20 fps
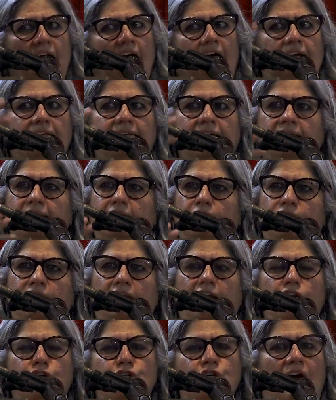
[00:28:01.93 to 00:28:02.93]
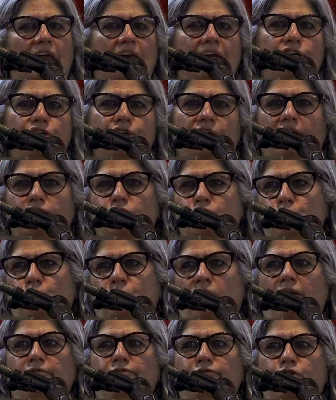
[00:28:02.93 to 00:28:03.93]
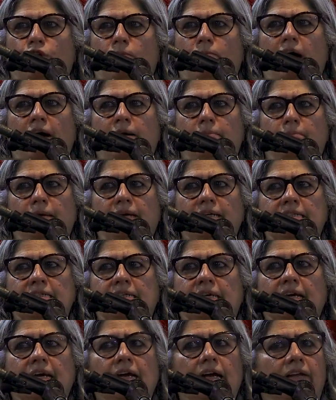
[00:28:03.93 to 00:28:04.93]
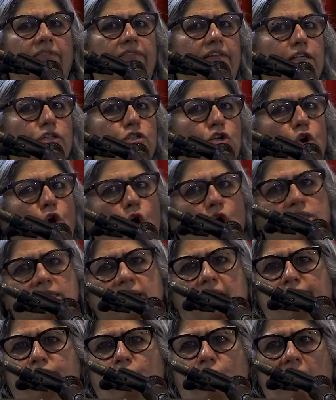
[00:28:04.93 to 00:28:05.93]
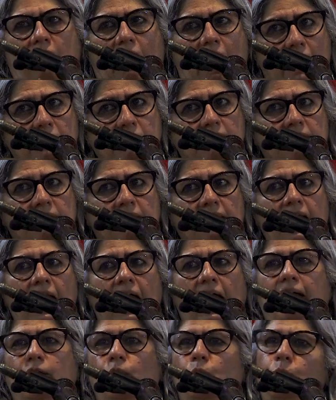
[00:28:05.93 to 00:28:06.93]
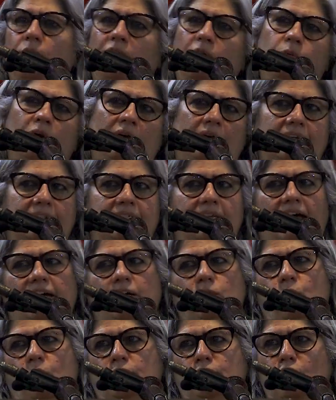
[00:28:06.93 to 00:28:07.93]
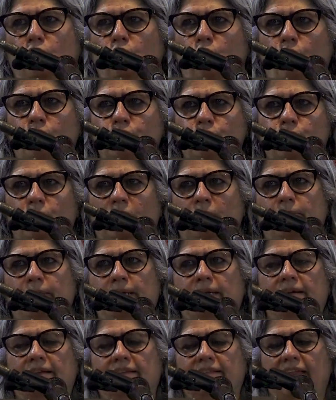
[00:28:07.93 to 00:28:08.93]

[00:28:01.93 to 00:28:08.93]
I think the real challenge has to come from our midst. These laws are for us, and we will decide what the laws will do.